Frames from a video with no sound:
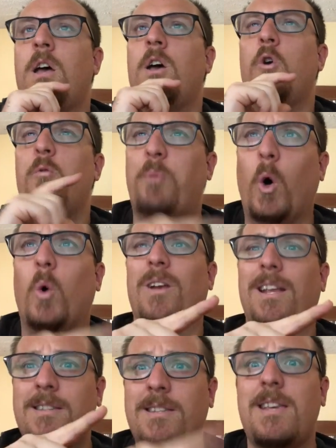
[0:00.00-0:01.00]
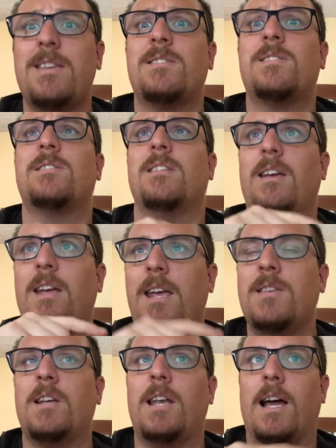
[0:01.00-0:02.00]
who Paul insists
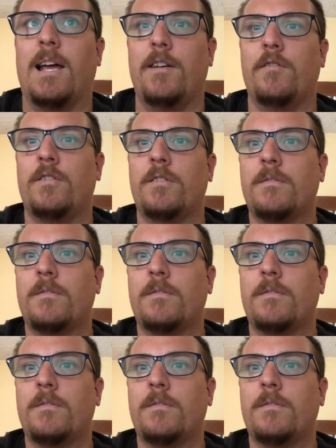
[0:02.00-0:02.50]
is alive.